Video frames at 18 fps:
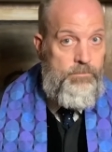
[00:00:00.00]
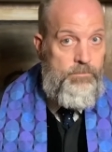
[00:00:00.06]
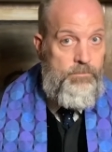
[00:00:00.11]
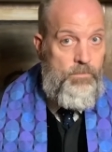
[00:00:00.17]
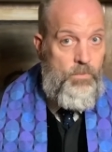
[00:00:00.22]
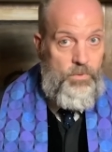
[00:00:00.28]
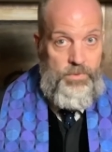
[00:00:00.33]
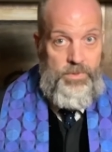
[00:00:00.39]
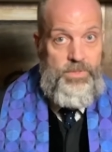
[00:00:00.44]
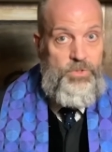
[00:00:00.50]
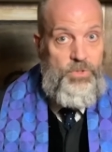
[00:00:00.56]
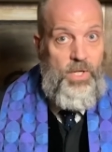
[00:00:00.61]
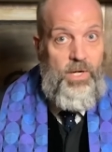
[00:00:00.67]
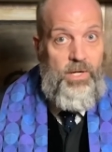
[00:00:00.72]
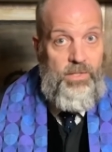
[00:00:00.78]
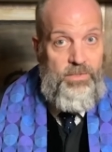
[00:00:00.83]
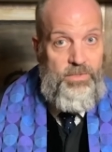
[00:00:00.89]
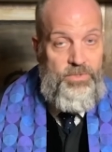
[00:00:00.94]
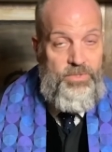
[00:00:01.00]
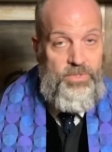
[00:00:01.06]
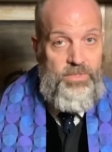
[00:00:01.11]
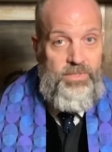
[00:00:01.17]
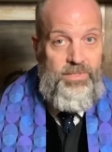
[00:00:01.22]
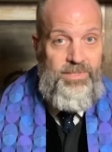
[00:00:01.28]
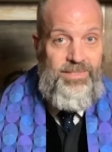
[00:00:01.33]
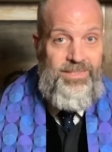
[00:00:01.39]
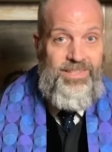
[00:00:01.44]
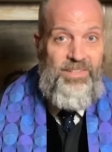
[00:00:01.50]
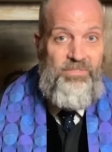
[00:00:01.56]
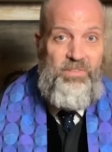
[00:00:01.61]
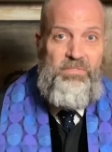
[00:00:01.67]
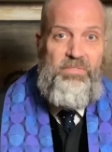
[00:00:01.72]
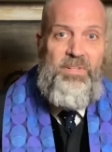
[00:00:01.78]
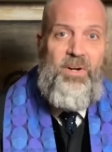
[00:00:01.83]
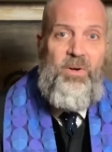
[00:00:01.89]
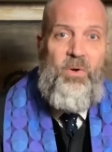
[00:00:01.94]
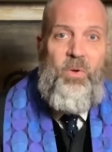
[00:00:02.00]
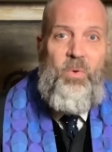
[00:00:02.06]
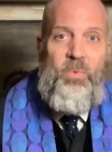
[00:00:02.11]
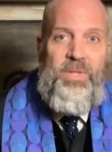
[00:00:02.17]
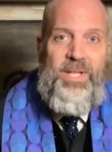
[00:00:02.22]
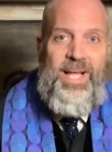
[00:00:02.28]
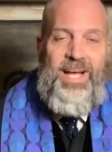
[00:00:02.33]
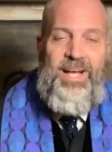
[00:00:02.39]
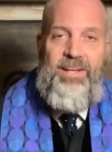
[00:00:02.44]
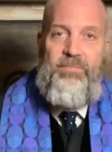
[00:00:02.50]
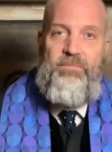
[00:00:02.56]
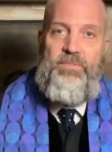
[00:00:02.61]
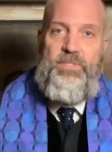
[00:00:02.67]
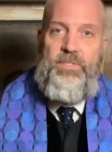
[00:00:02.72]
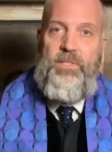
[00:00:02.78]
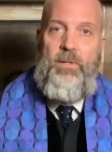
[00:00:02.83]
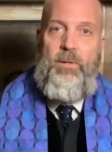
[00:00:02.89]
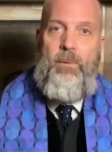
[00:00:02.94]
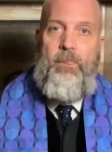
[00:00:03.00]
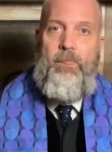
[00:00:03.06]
or in charge of even our own lives.